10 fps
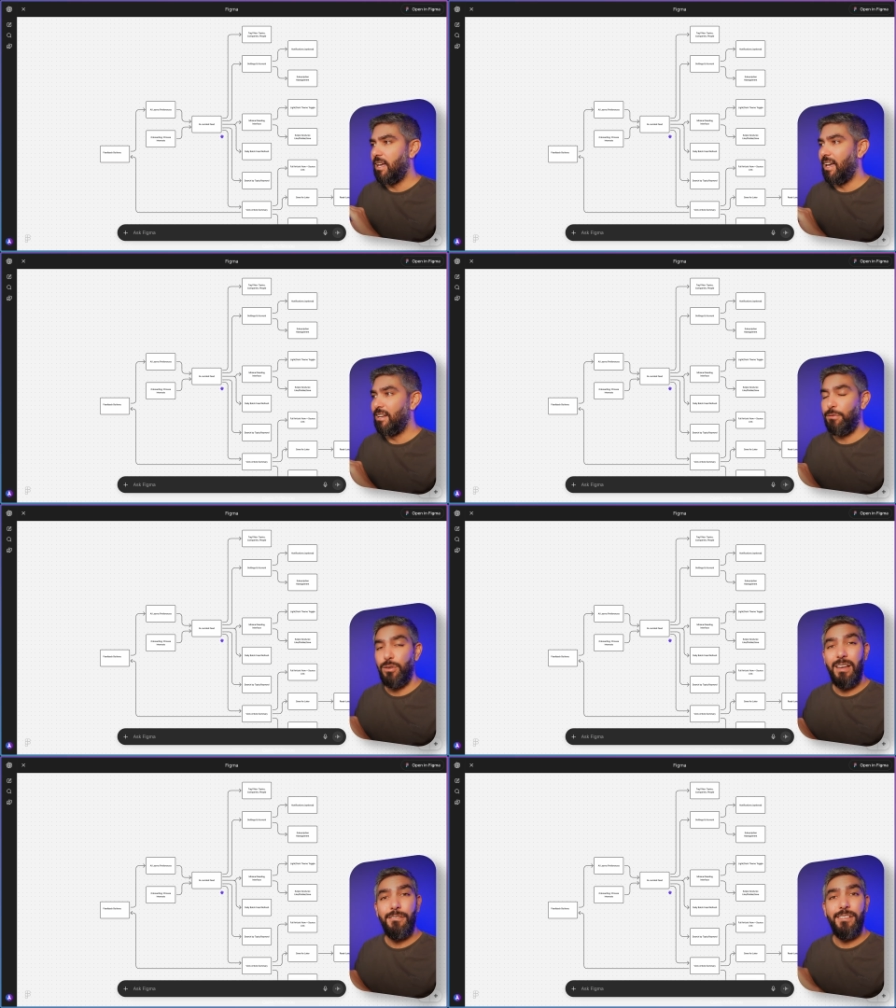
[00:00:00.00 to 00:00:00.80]
And if
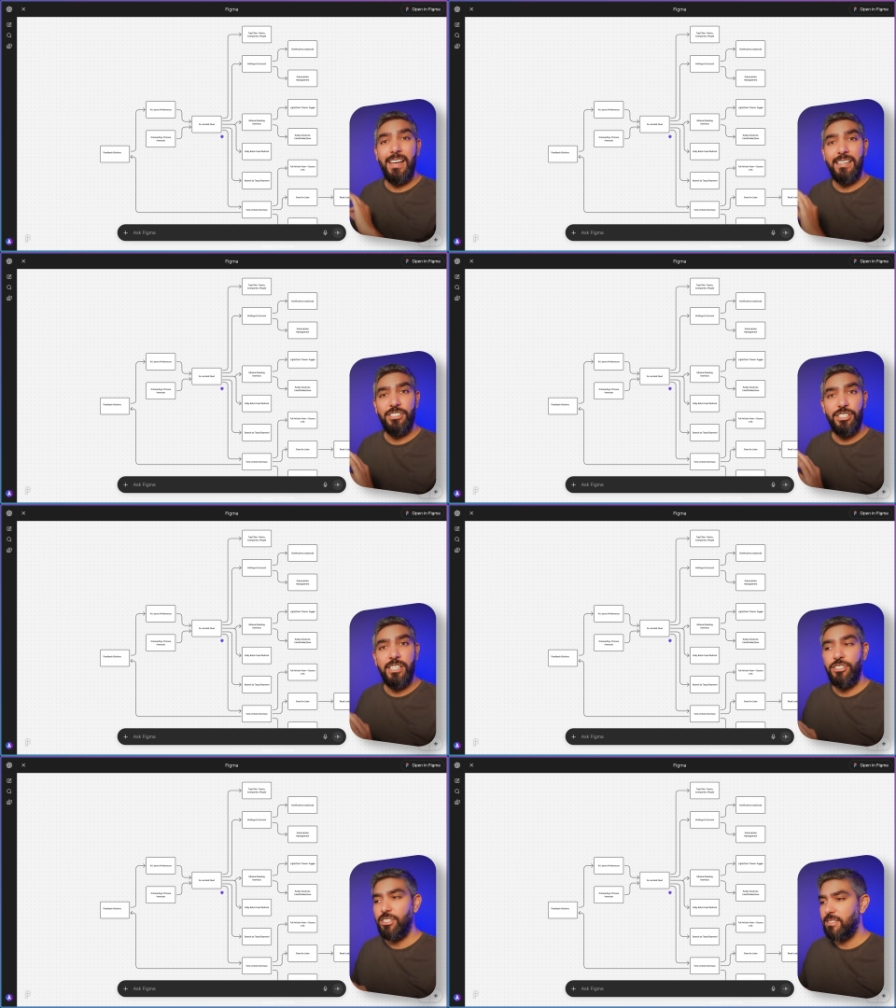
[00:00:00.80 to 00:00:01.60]
you have any
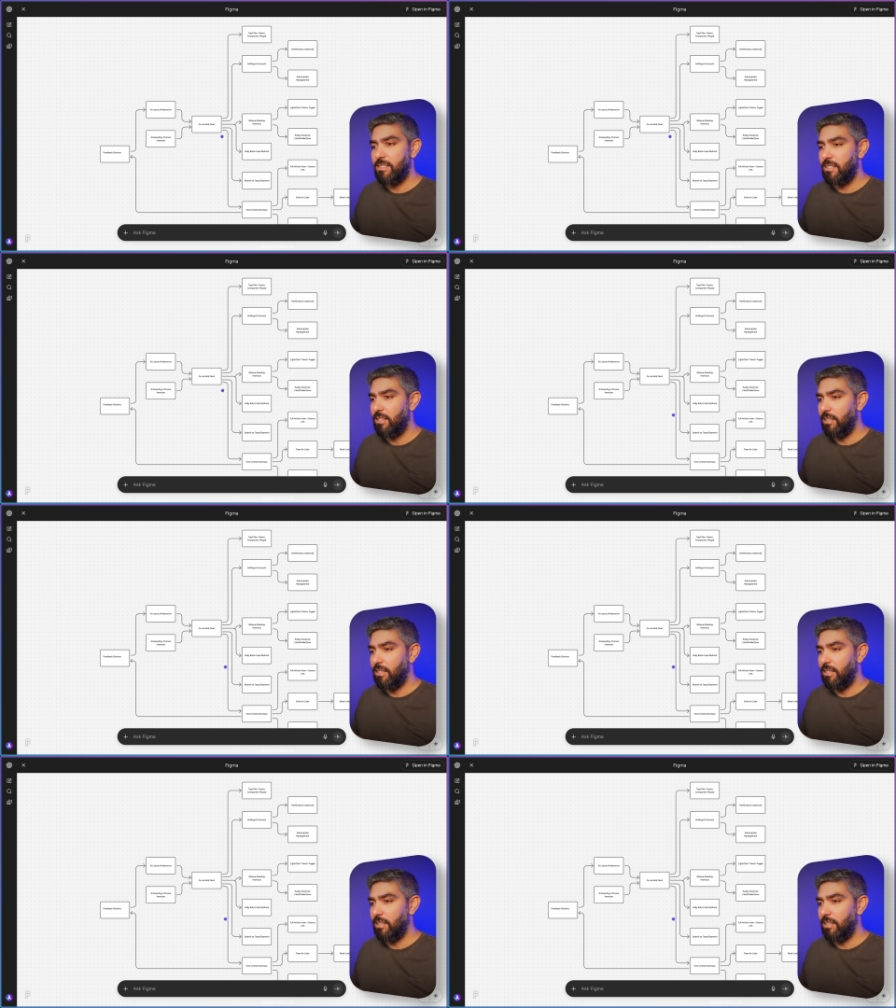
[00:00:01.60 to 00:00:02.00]
changes,